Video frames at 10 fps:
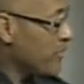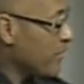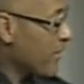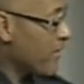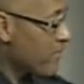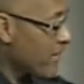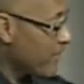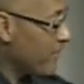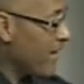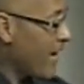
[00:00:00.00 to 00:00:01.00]
so when you look at a
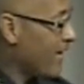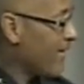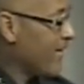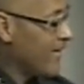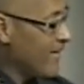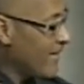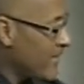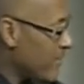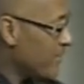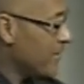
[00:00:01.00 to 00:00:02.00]
red flag,
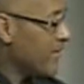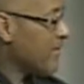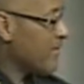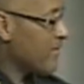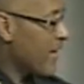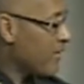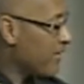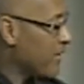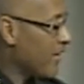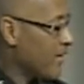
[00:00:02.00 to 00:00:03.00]
and these are
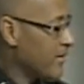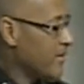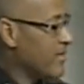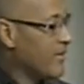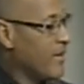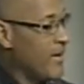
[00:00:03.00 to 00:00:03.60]
Alameda County,